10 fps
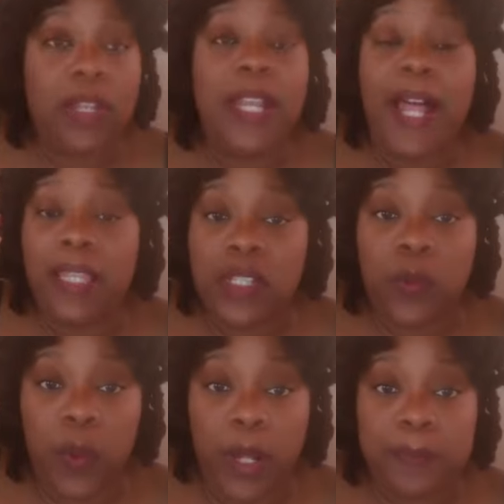you need at least
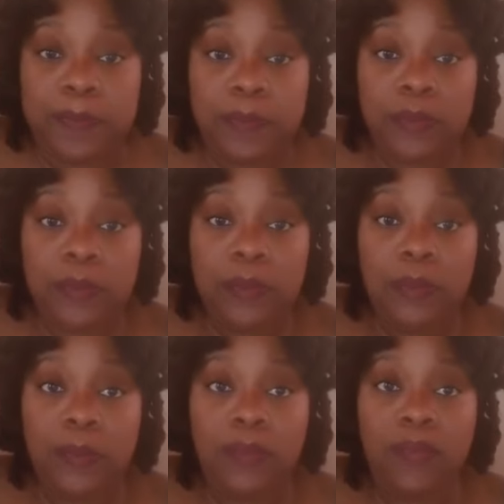one.
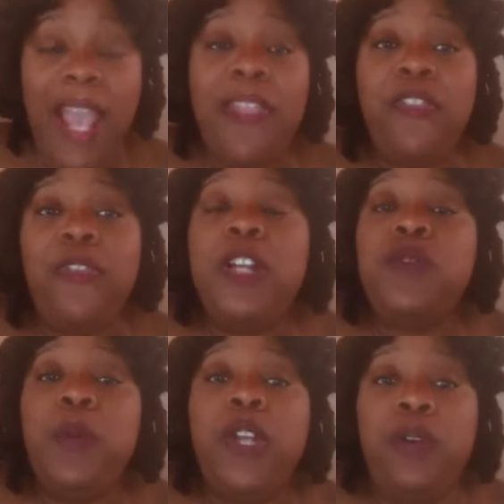And the
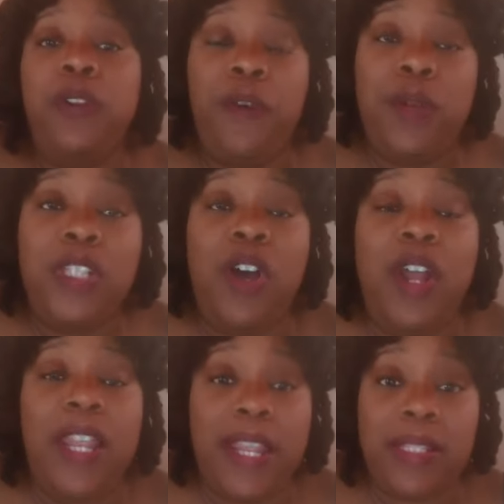first one we're going to focus
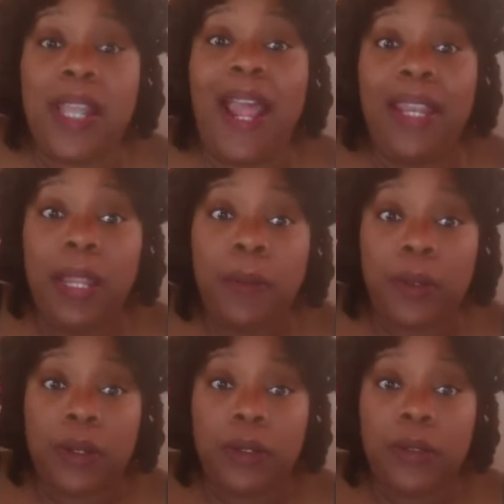on is an
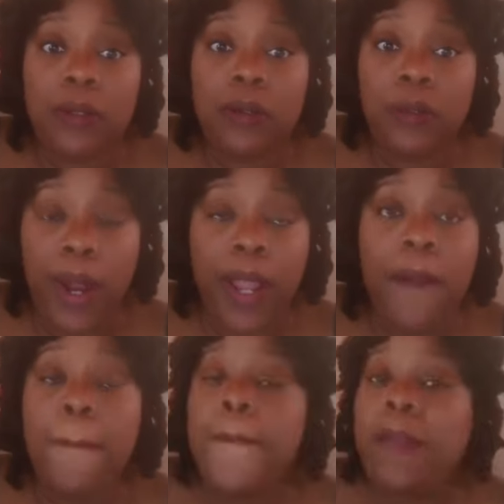ebook,
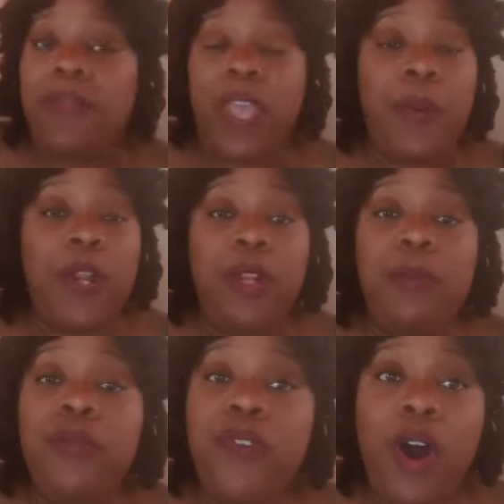right? Then we're going to
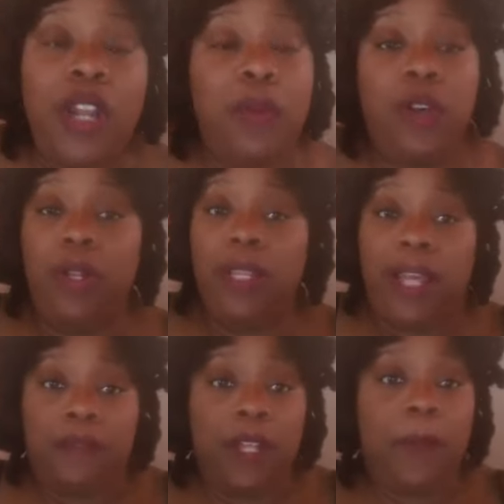move on and we're going to
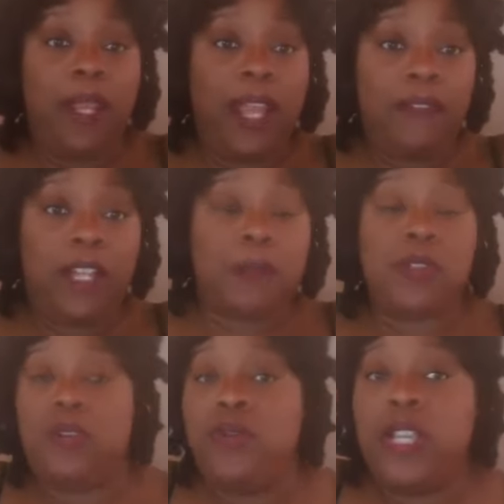level up.
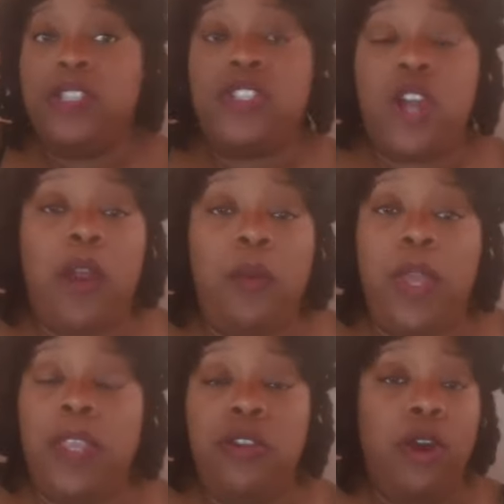So you can start
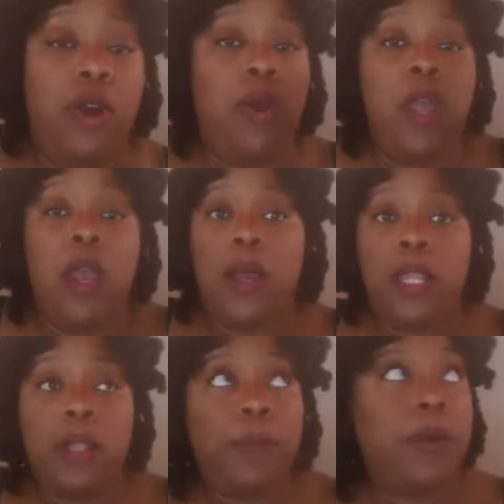with, an
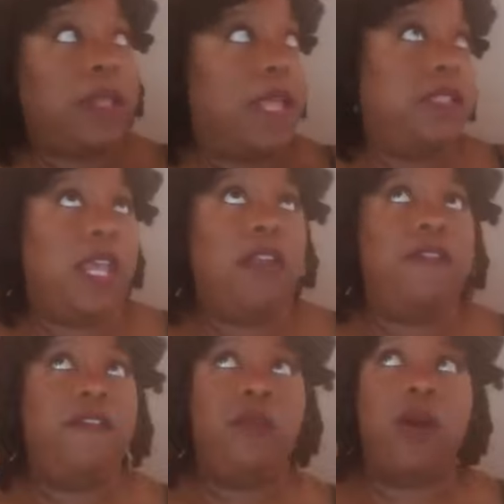ebook, let's say
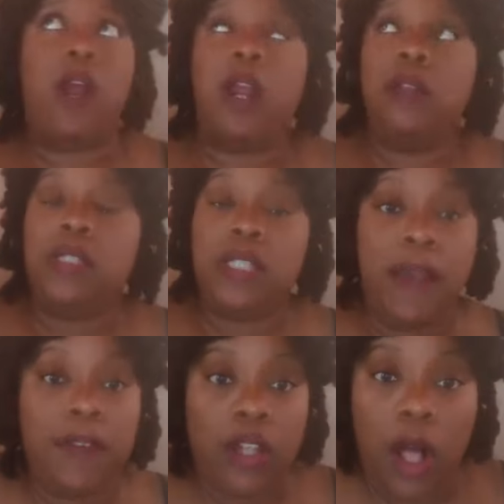for
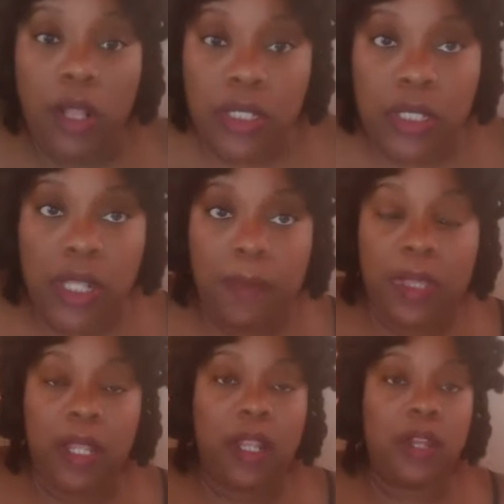$7 or
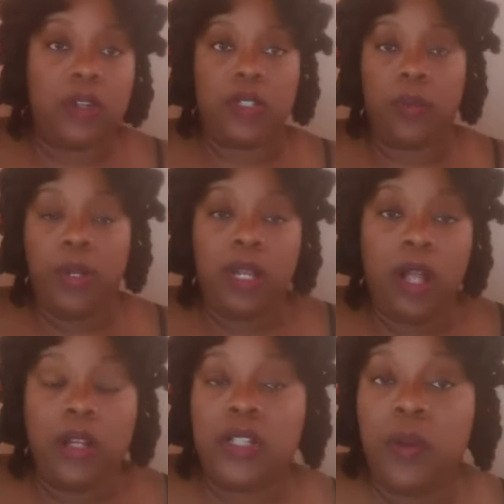something, or
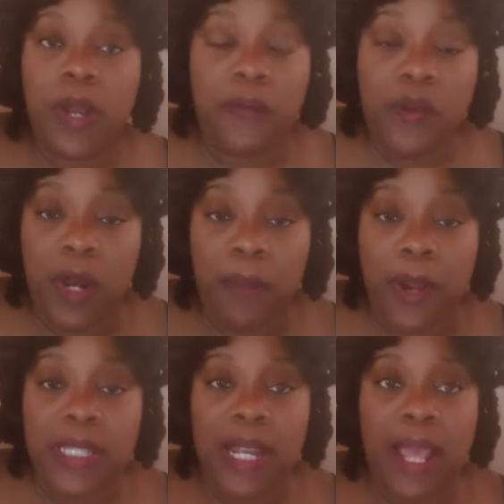$20 or whatever you want to
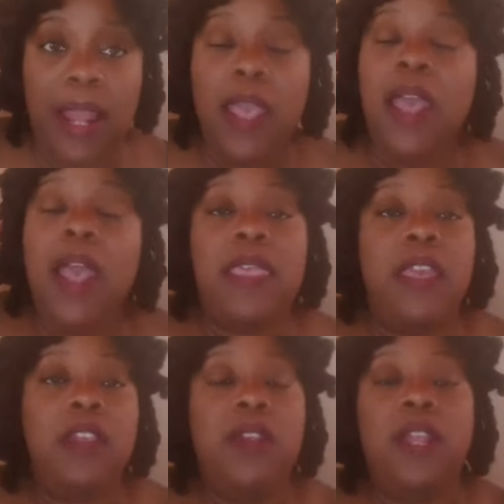price it at. And
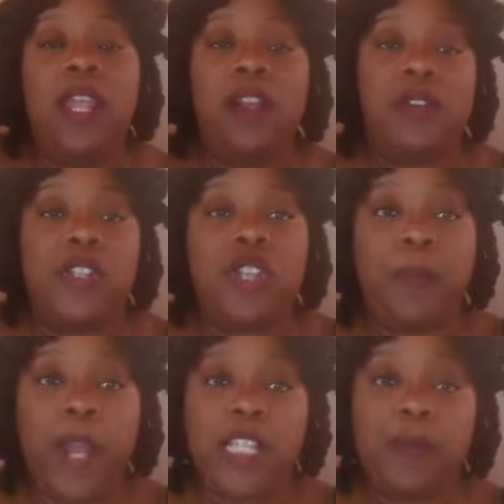then you need to increase your
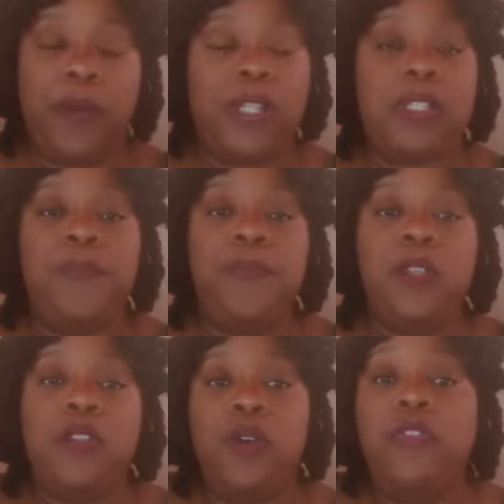price points.
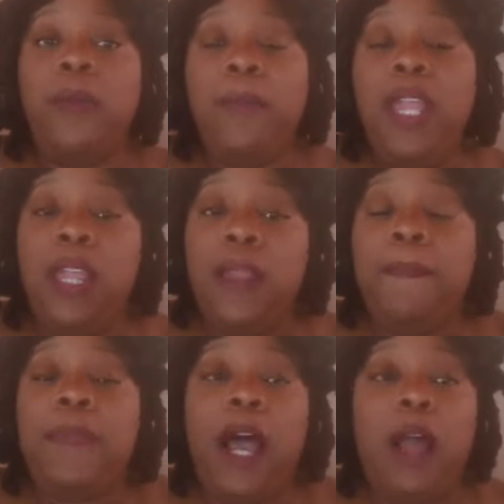So for
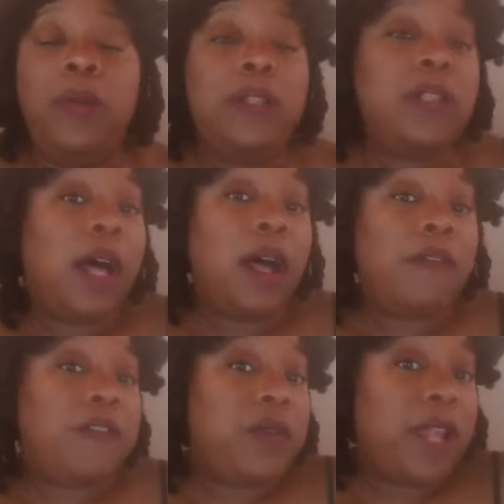me, I would
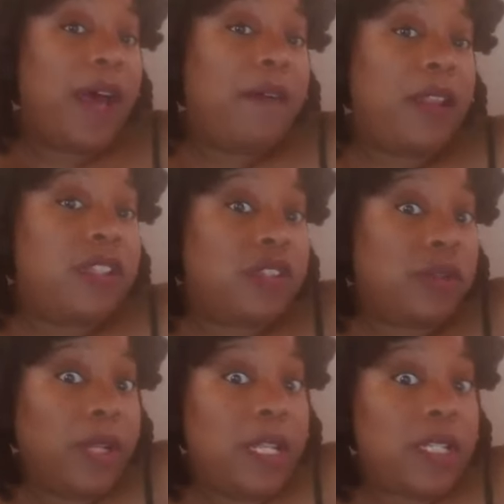love if you could have at least
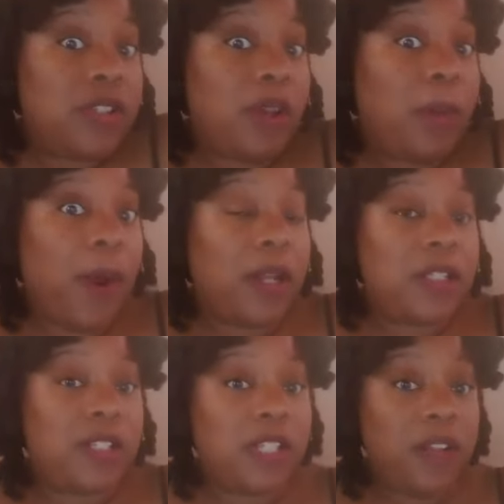3 digital
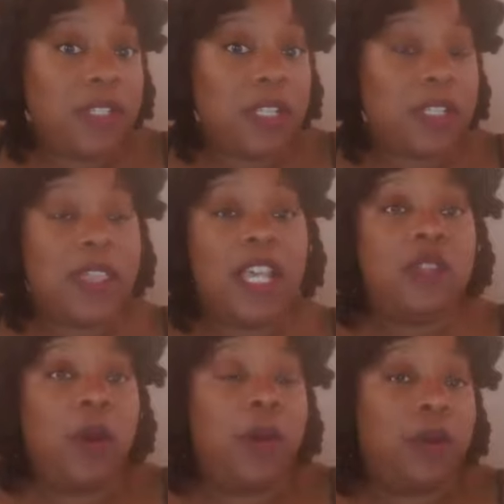products or services. And
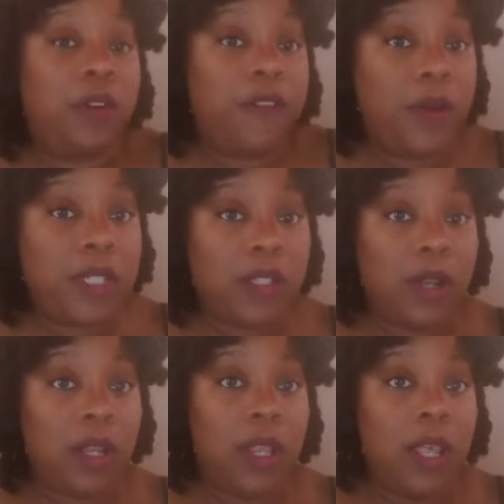that's what we're going to focus
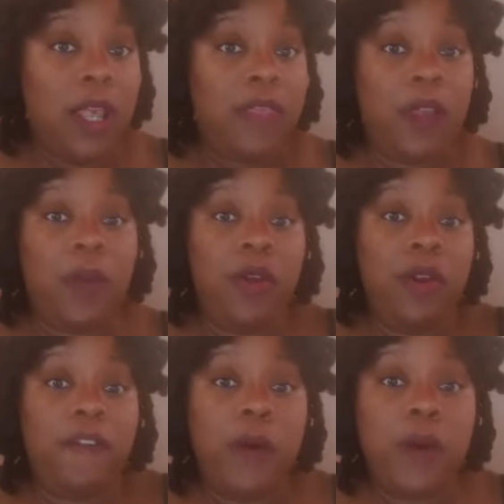on. Then we're
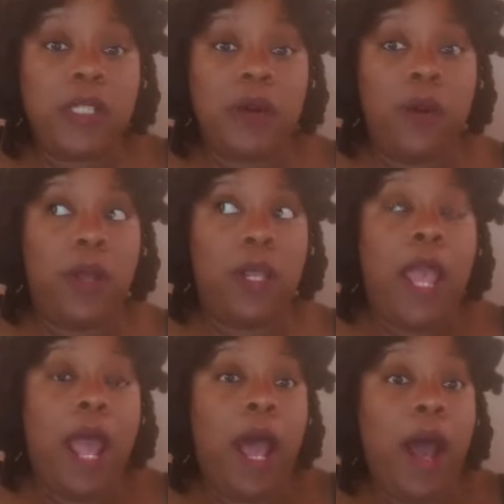going to focus on
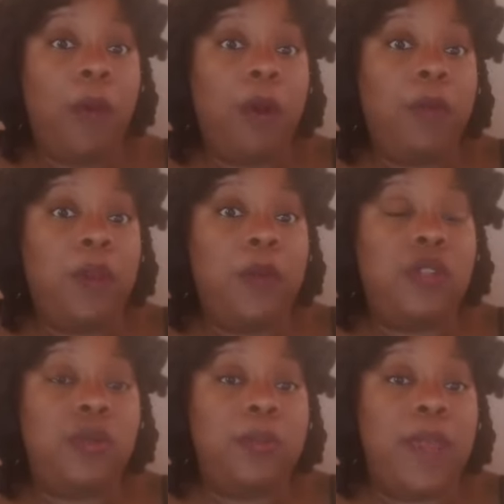how are we going
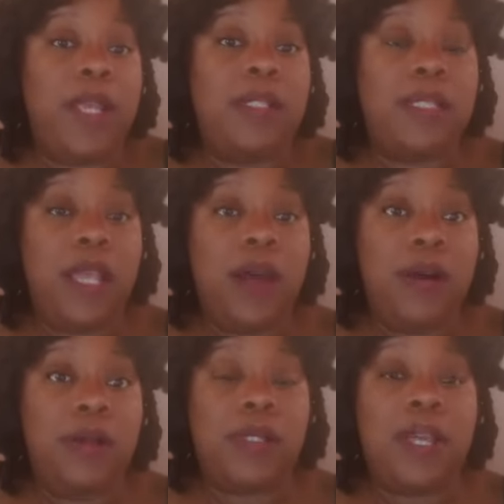to make
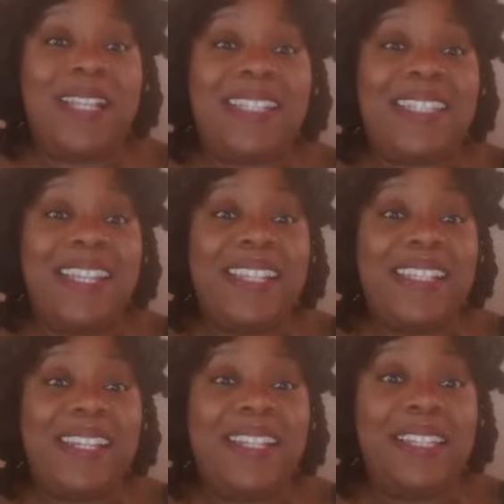sales
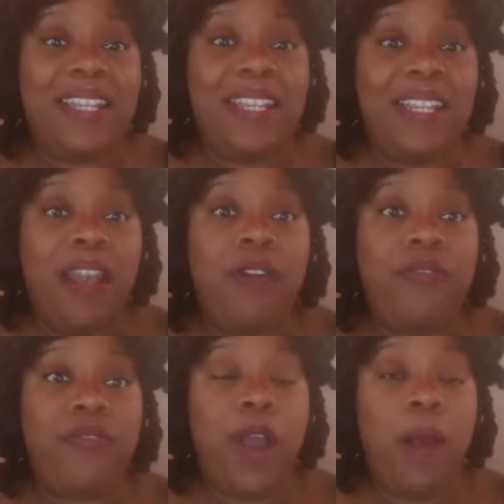consistently
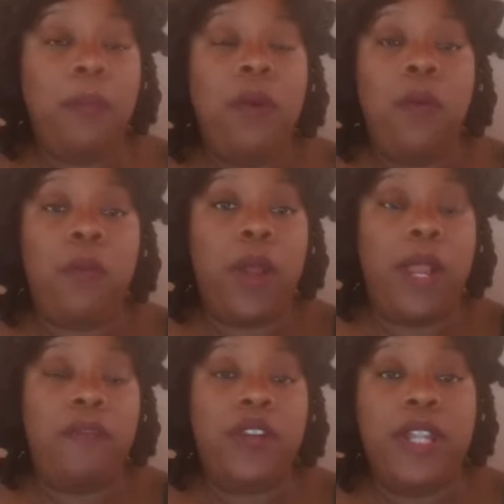from
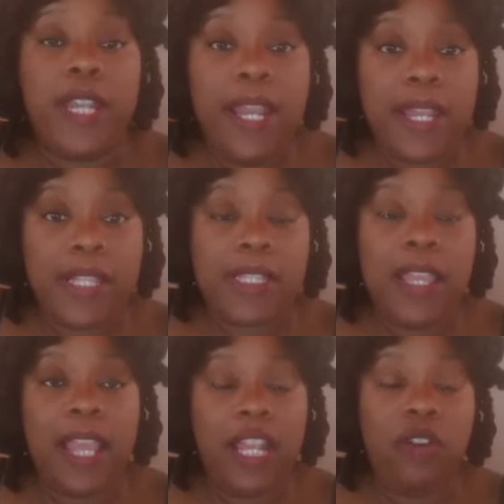whatever it is
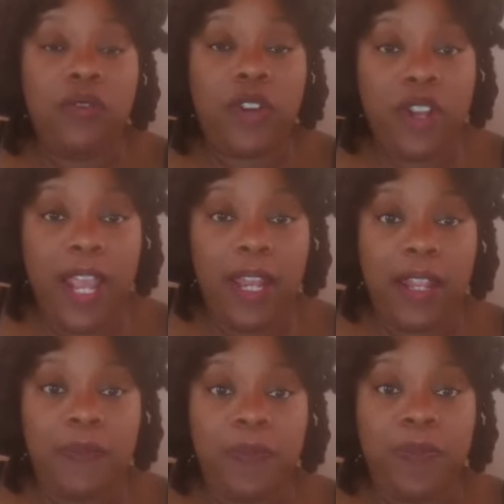that you've
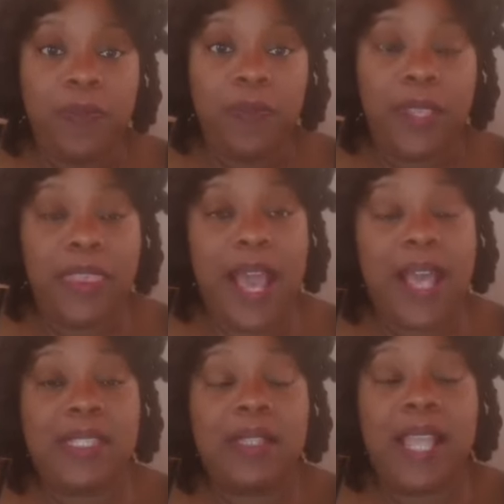created.
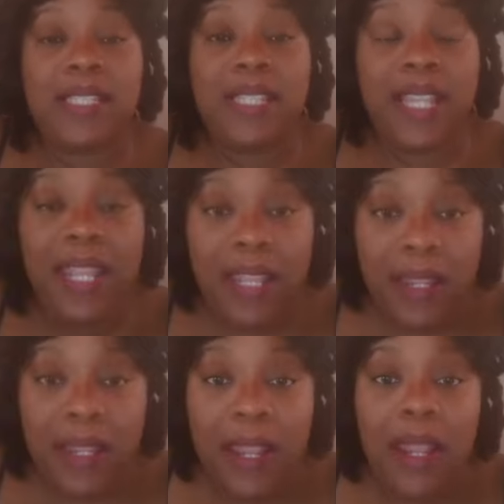That's the key.
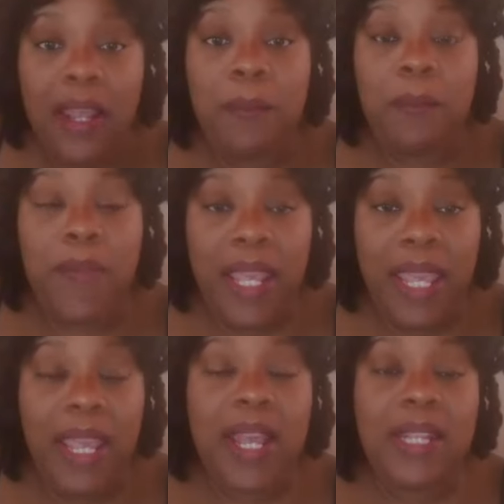
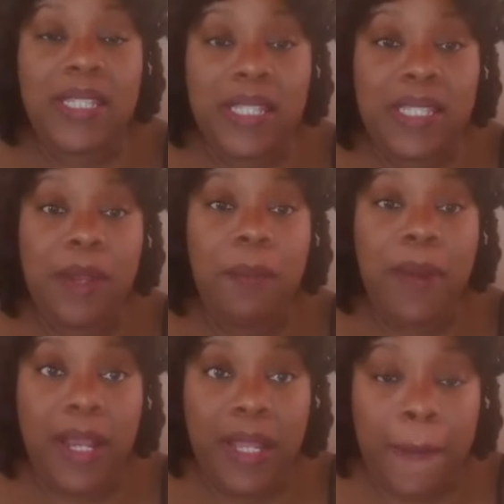Making consistent
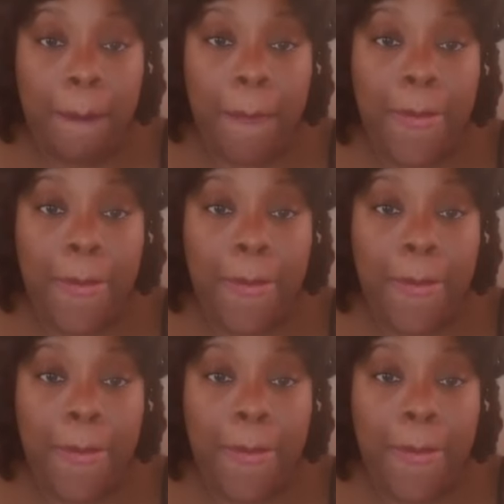money.